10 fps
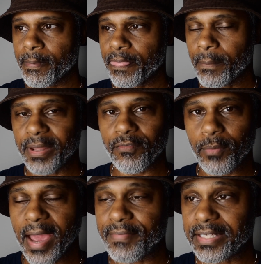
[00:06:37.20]
if
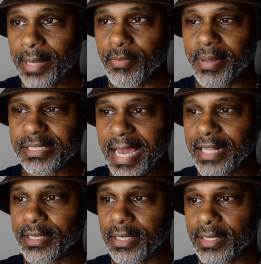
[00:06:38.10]
we have that type of
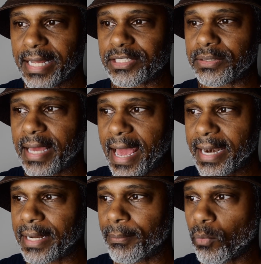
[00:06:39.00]
mentality, that's
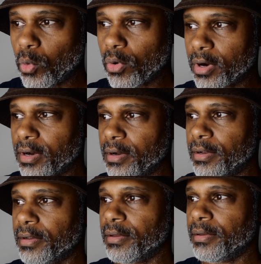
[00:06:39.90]
adding more
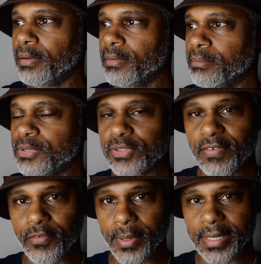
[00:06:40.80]

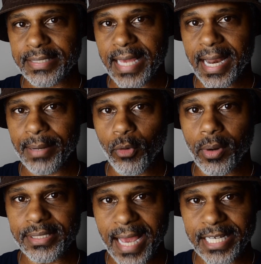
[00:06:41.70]
suffering. That's adding more
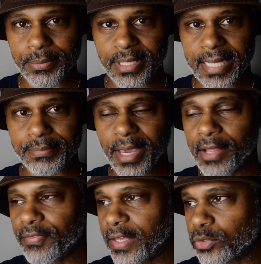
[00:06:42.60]
attachment. That's
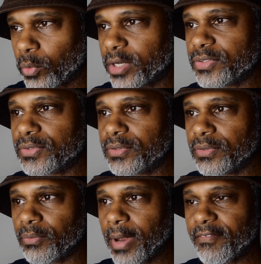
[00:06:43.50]
making things worse.
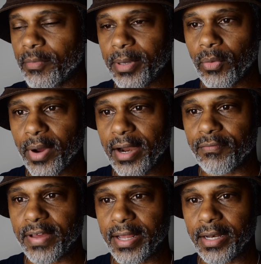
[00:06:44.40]
We have to be aware of
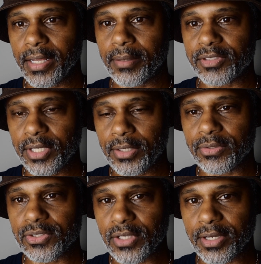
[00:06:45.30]
that and continue to
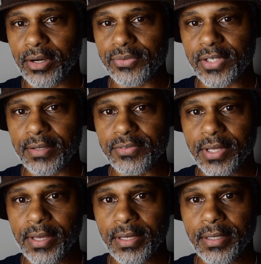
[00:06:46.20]
study ourselves
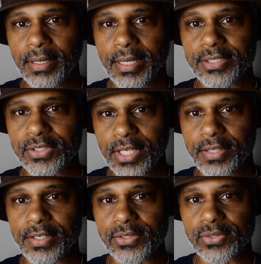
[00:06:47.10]
and see
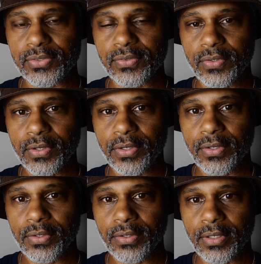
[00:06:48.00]
this
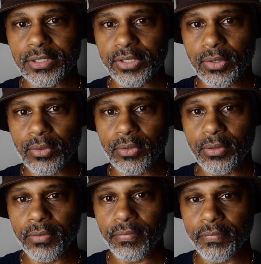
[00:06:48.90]
until
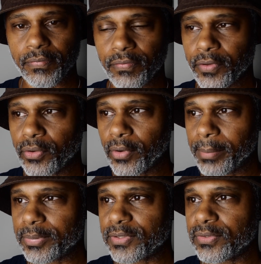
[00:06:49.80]
the
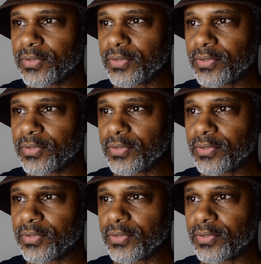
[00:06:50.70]
grips,